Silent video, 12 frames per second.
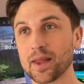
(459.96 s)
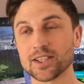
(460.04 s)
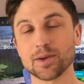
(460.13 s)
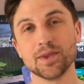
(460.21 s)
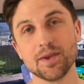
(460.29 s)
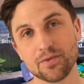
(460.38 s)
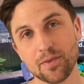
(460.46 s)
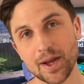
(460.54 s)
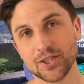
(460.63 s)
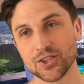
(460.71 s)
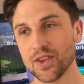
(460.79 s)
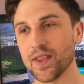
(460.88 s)
some of the
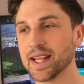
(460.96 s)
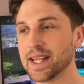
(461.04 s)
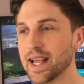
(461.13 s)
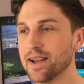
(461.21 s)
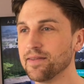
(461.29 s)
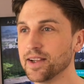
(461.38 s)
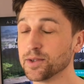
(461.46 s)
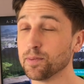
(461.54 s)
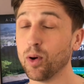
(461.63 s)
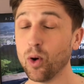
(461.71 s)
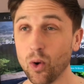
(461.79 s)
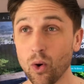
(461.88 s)
information that they give is
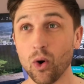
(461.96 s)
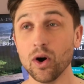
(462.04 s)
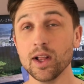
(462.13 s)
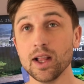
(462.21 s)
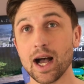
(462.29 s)
poor,